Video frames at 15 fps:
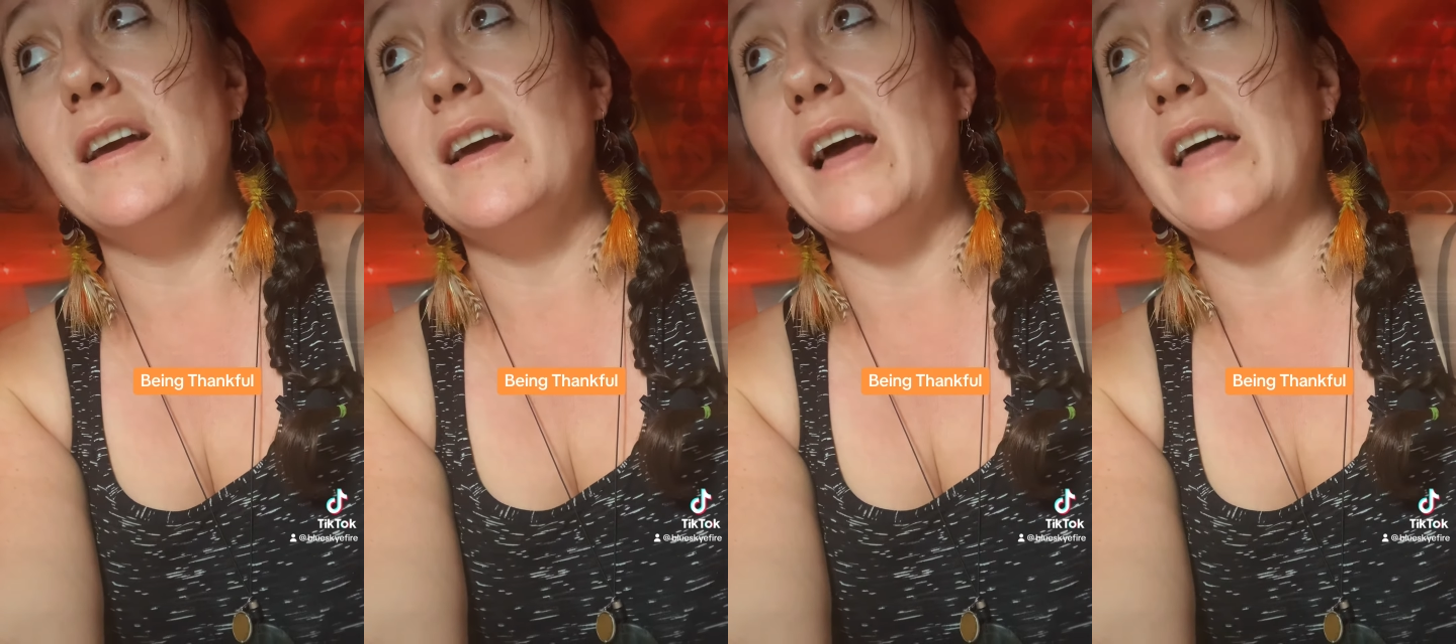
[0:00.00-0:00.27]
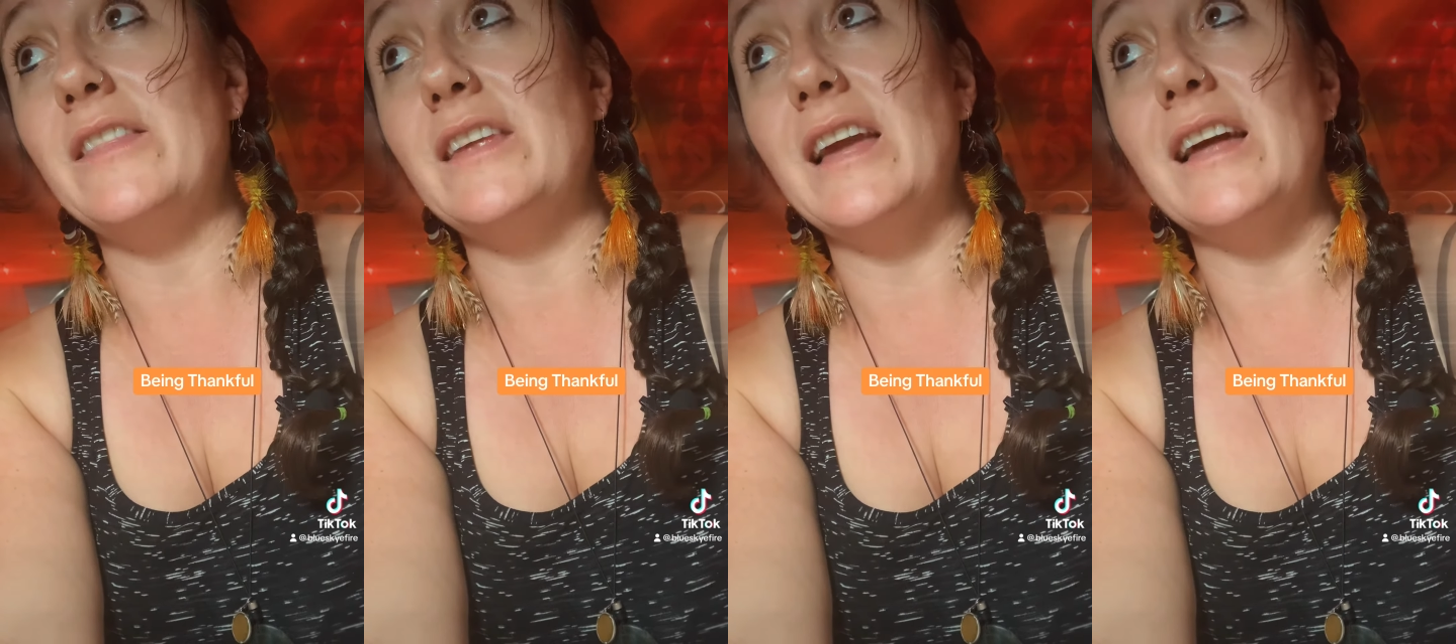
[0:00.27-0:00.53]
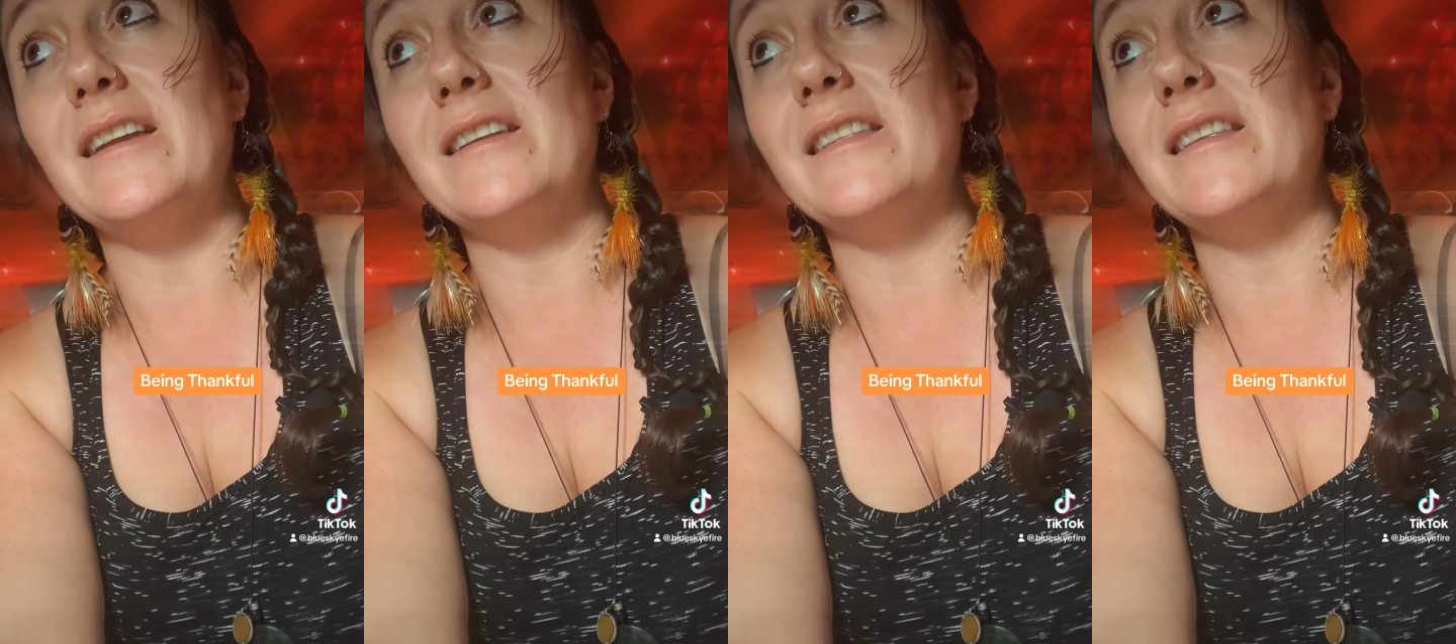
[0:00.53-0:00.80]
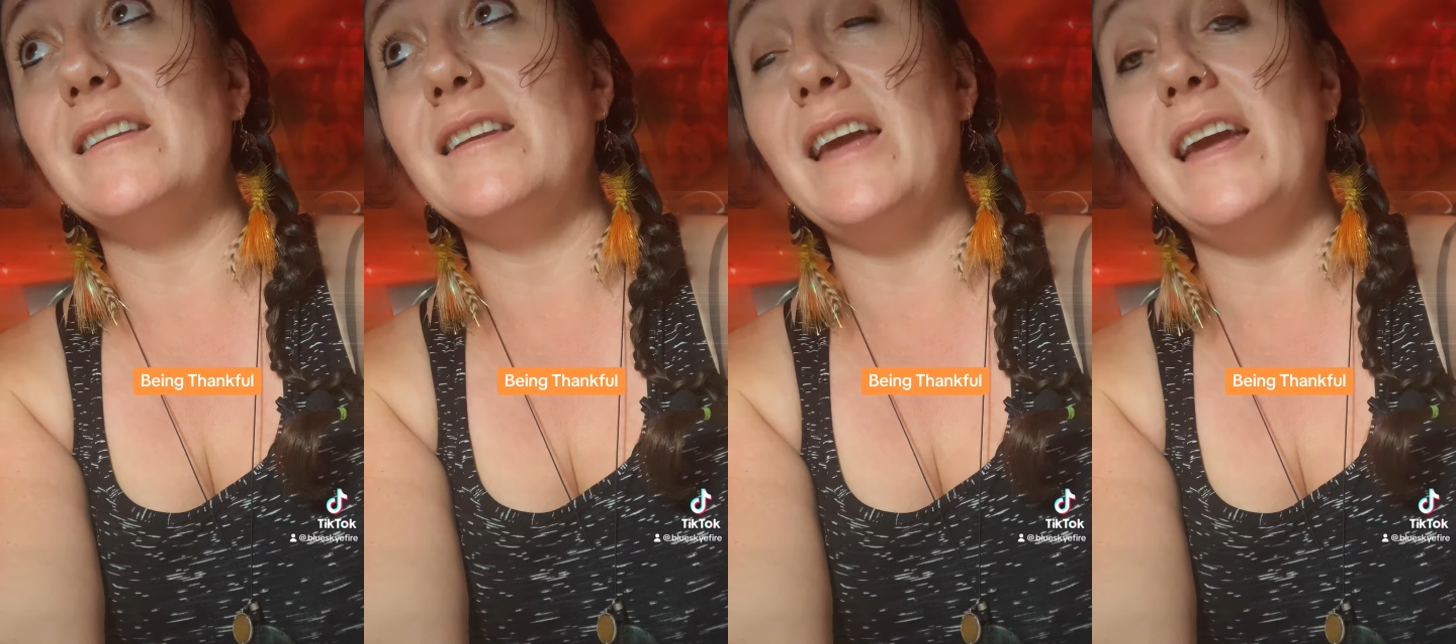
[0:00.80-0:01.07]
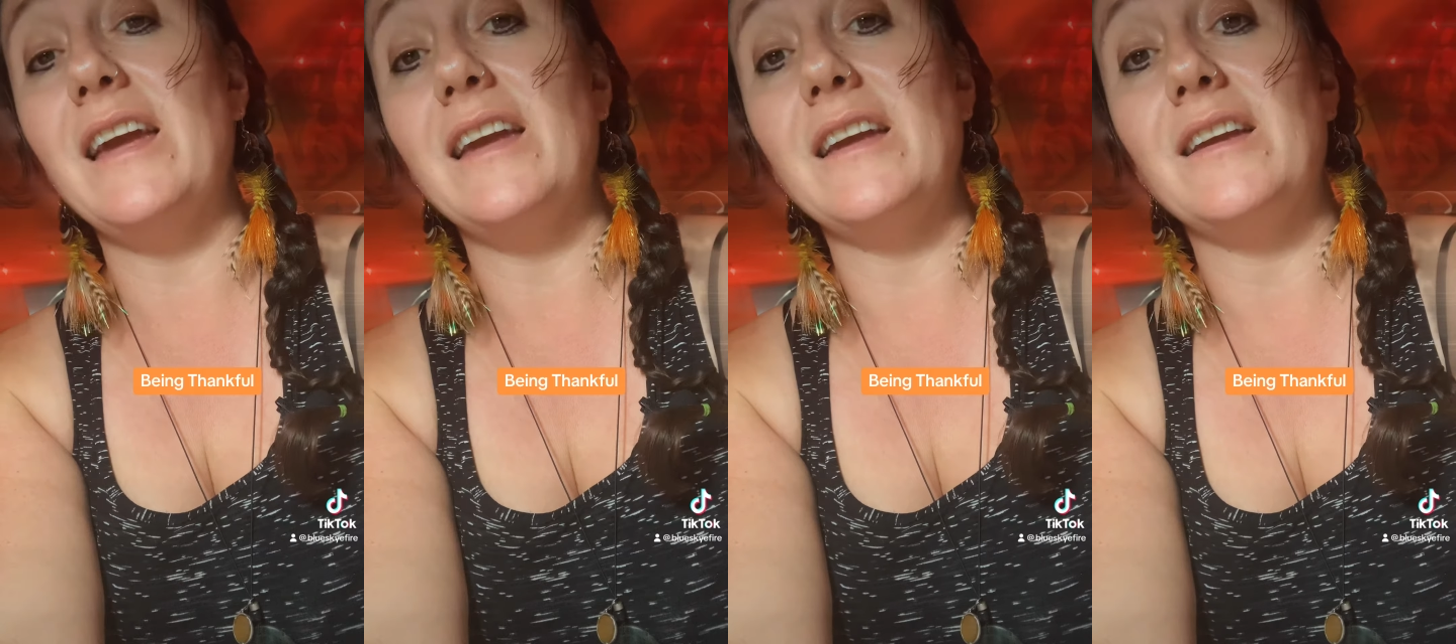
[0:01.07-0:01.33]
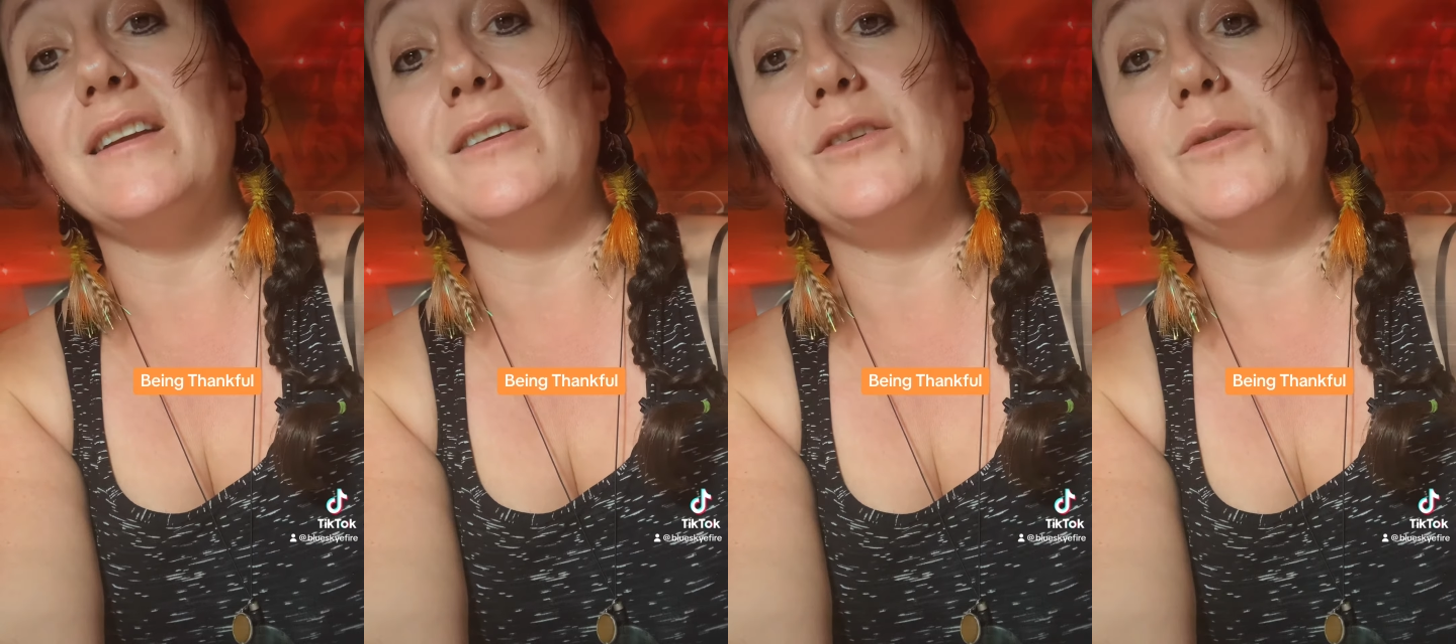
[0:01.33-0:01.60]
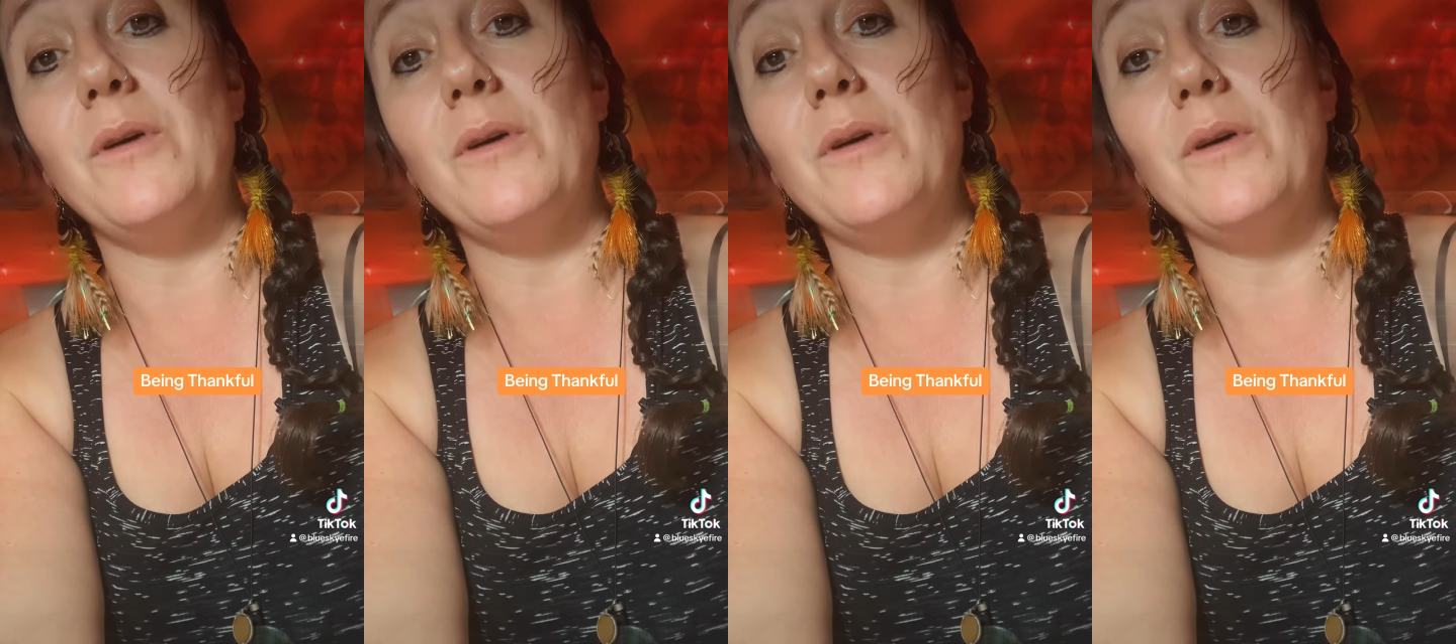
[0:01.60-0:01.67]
at the end of the day, you